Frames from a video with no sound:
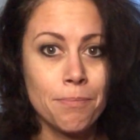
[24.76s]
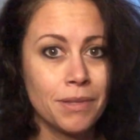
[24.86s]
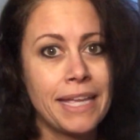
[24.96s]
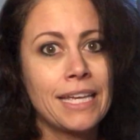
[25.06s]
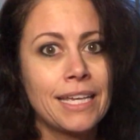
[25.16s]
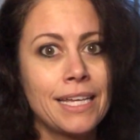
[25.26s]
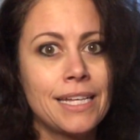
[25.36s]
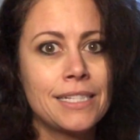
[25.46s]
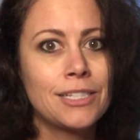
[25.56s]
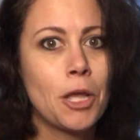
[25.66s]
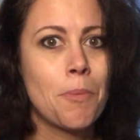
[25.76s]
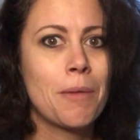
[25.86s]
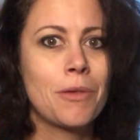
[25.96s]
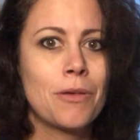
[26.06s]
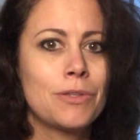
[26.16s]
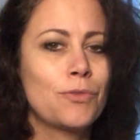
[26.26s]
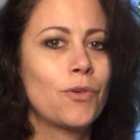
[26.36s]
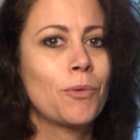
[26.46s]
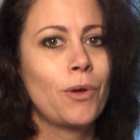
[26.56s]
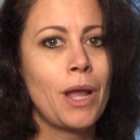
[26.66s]
Blankets, yeah, maybe it was
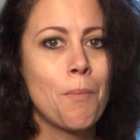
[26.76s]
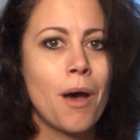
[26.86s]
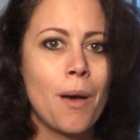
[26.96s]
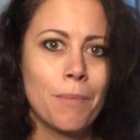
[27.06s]
from grandma,